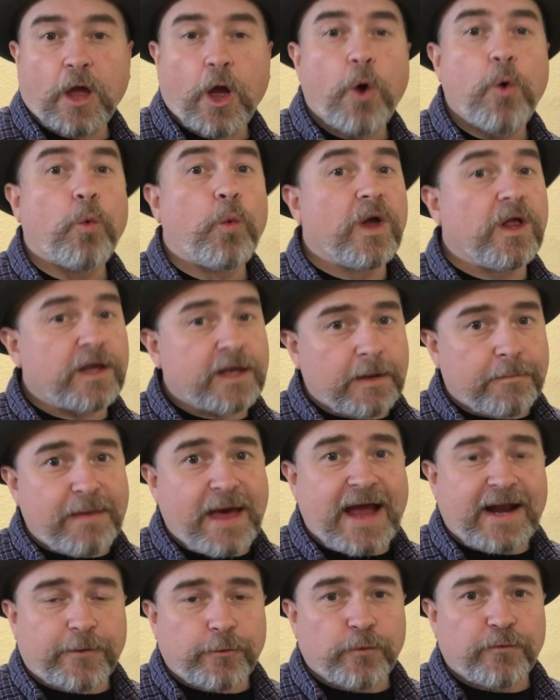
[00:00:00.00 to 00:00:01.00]
We'll get
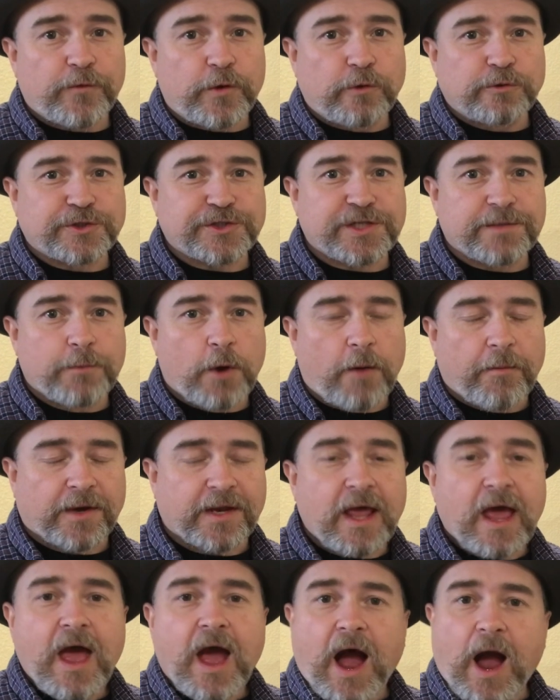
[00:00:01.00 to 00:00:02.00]
back to the review in just a
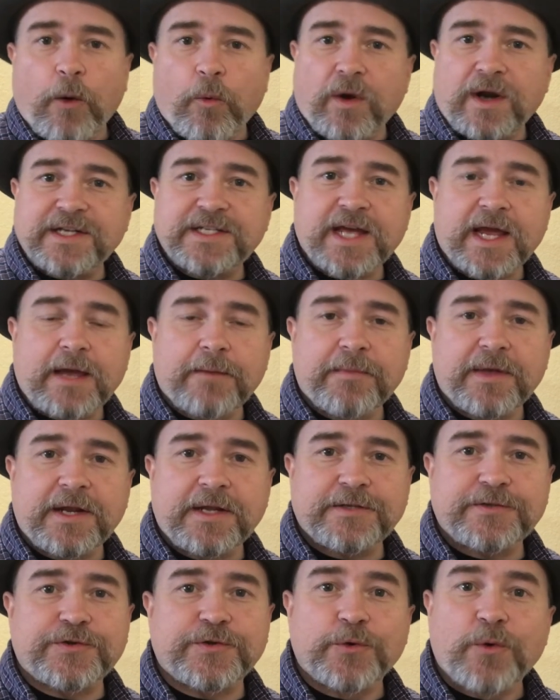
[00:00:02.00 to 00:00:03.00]
moment. I want to take a
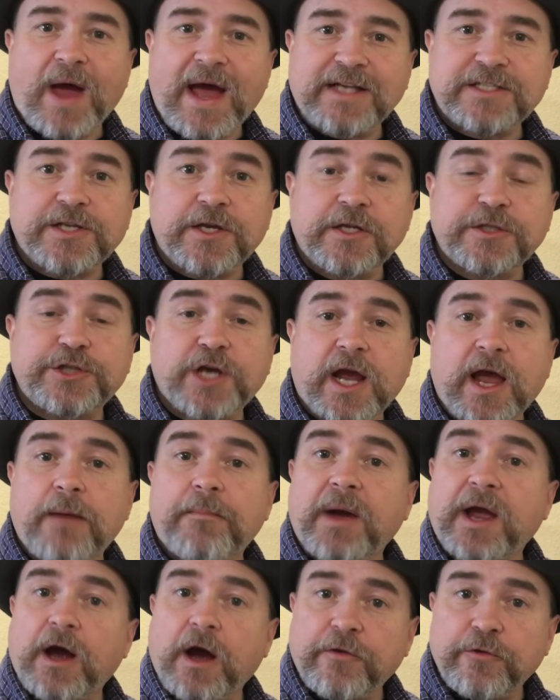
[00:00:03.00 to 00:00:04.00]
minute to ask you to check out
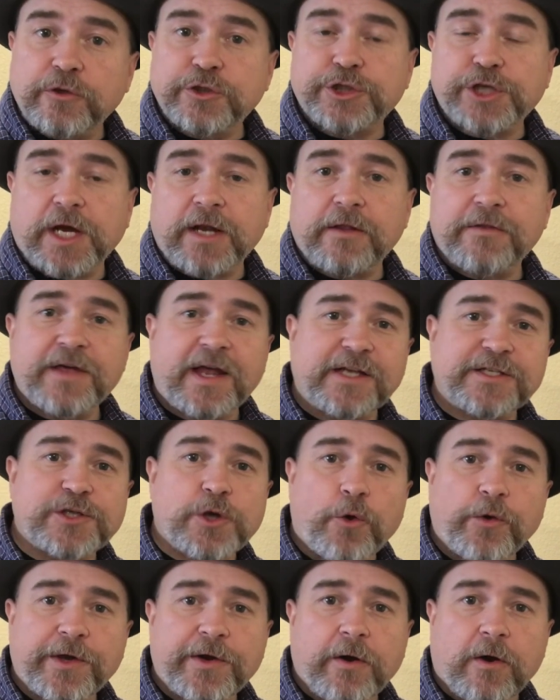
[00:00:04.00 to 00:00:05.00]
my other channel, that is
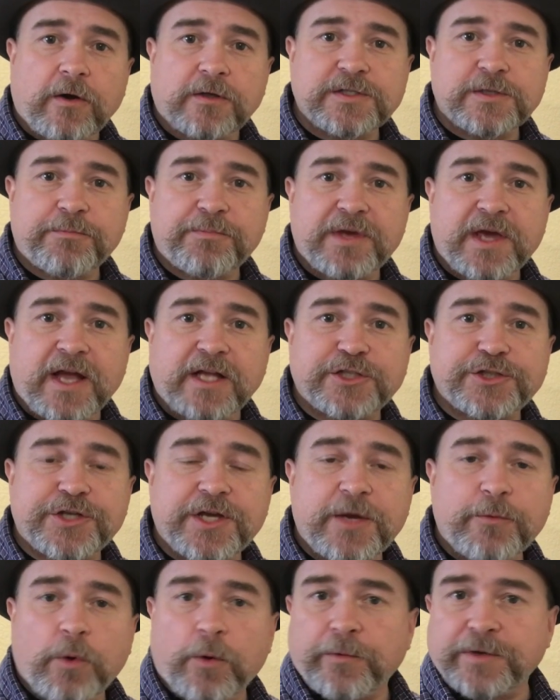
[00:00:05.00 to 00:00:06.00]
Cody Carlson,
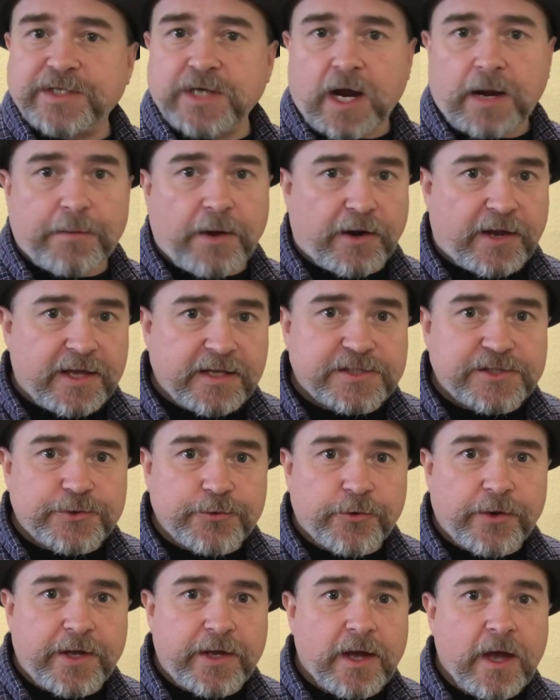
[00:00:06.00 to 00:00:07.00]
PhD, where we talk about
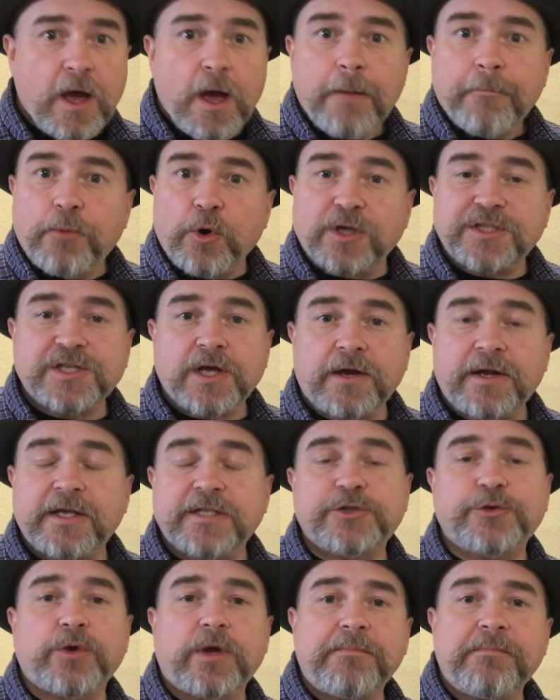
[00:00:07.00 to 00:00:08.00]
history, books on
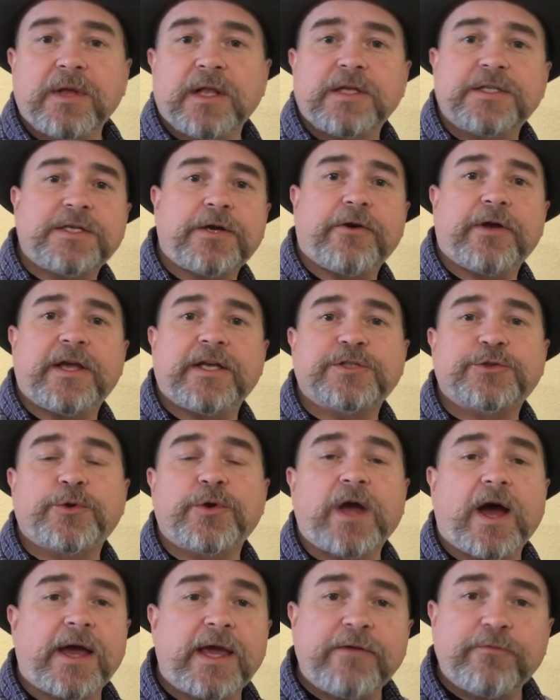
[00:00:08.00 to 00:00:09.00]
history, military
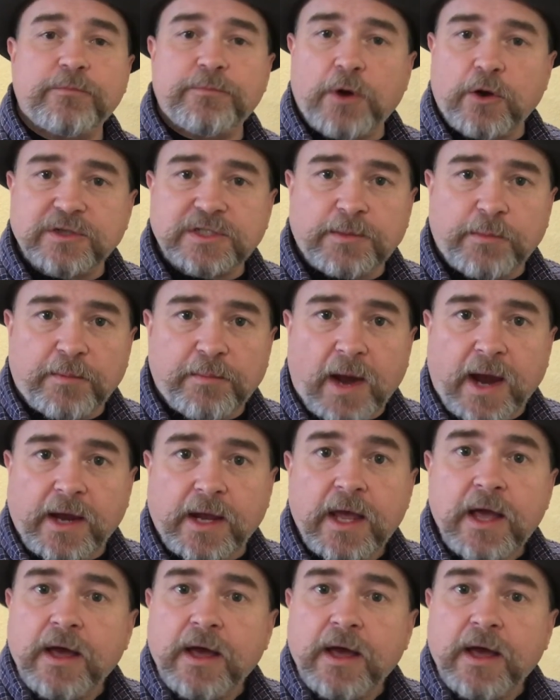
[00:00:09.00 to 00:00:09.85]
history. I even post some of my